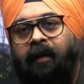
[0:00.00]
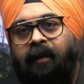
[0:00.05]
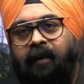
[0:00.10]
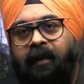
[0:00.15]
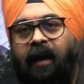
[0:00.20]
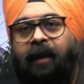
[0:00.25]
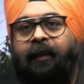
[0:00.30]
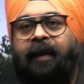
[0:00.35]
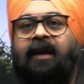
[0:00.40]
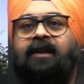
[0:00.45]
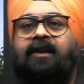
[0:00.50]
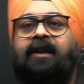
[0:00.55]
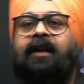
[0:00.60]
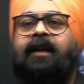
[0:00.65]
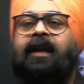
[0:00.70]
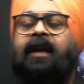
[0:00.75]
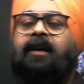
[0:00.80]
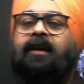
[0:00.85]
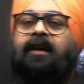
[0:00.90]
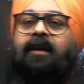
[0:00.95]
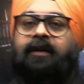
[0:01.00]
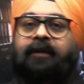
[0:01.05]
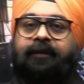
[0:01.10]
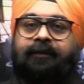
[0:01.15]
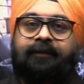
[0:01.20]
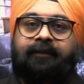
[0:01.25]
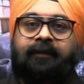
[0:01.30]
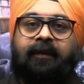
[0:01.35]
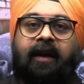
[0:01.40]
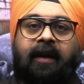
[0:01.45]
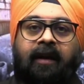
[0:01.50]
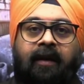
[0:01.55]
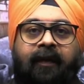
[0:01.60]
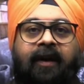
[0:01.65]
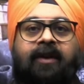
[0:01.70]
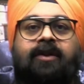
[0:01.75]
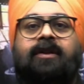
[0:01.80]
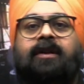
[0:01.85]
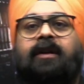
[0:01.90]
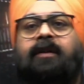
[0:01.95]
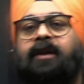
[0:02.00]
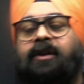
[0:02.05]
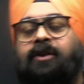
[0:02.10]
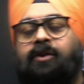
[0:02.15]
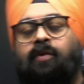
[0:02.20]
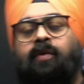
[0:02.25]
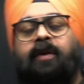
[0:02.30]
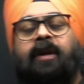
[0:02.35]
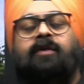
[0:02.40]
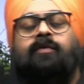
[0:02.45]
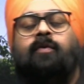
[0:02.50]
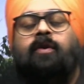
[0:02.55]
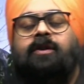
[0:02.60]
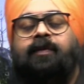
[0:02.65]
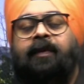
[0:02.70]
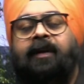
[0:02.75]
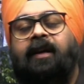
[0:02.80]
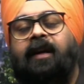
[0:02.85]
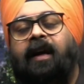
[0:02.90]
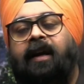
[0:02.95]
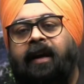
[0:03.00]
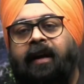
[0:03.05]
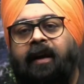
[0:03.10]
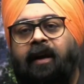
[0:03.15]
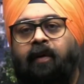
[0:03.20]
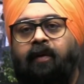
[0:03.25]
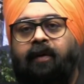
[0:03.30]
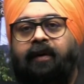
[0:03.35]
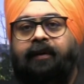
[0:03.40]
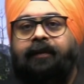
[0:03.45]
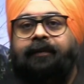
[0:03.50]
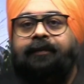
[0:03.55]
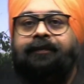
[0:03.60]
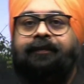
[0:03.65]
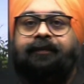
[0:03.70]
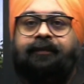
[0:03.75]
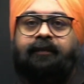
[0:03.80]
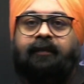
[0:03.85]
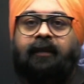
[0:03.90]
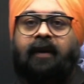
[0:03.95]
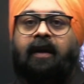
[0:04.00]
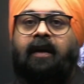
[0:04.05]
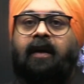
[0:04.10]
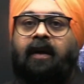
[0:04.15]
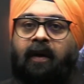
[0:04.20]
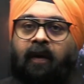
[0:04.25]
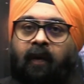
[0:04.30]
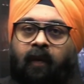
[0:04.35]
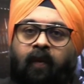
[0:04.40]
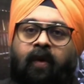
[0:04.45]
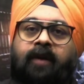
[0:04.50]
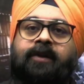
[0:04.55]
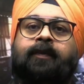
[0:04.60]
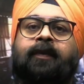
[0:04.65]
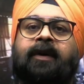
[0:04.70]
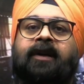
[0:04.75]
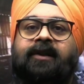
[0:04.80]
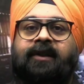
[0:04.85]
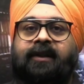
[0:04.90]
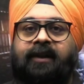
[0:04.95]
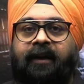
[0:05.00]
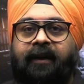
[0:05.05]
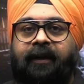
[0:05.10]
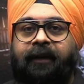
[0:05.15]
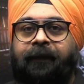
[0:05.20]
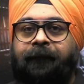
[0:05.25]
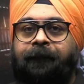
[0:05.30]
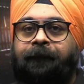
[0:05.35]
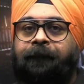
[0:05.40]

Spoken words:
The MIC tank in which the storage was being carried out was bursted.